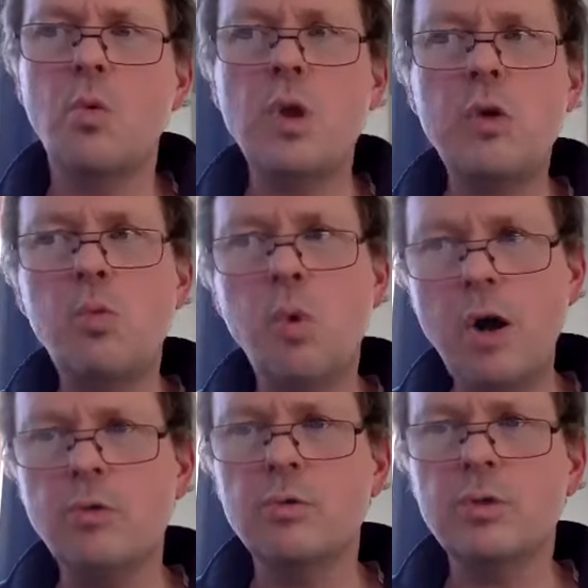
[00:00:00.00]
we
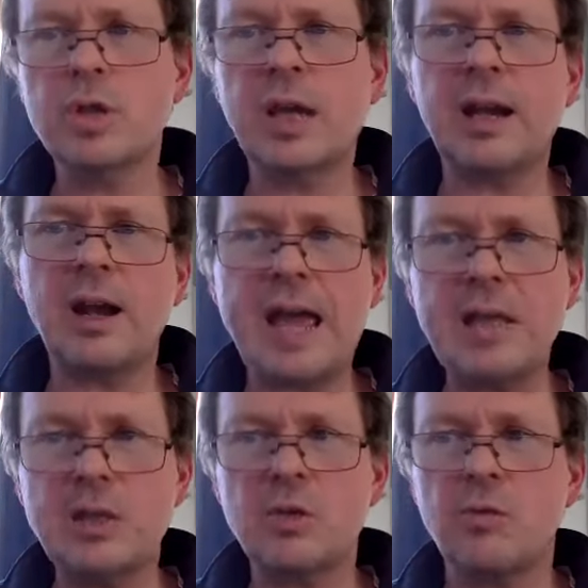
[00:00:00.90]
won't get our
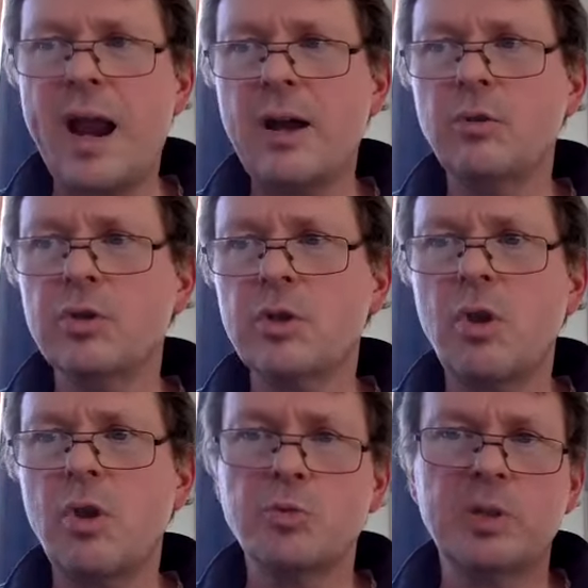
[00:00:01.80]
heads around
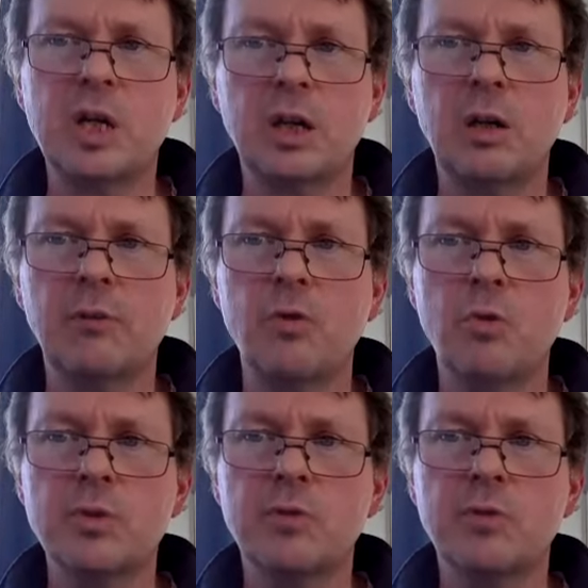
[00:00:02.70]
those particular forms